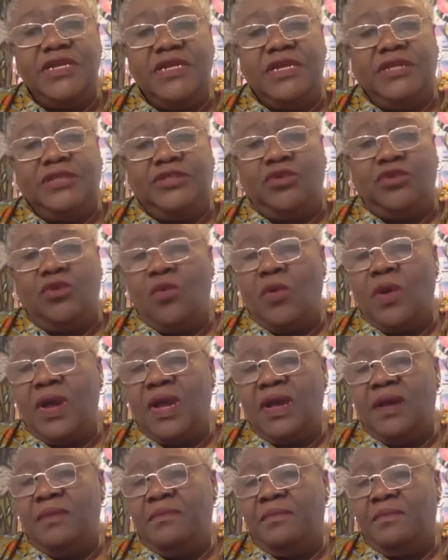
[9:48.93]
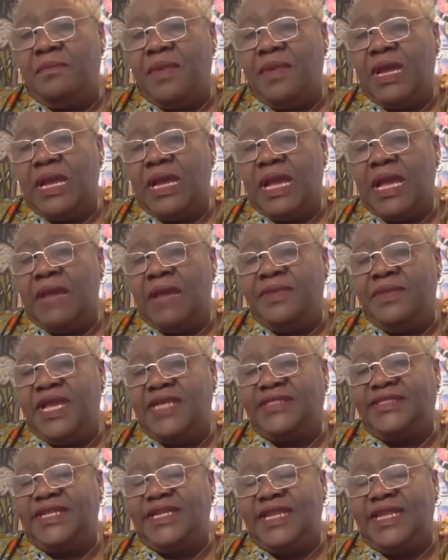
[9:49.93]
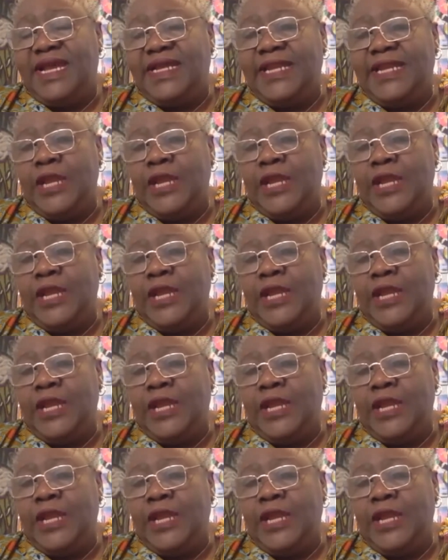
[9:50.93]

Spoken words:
So I'm guessing that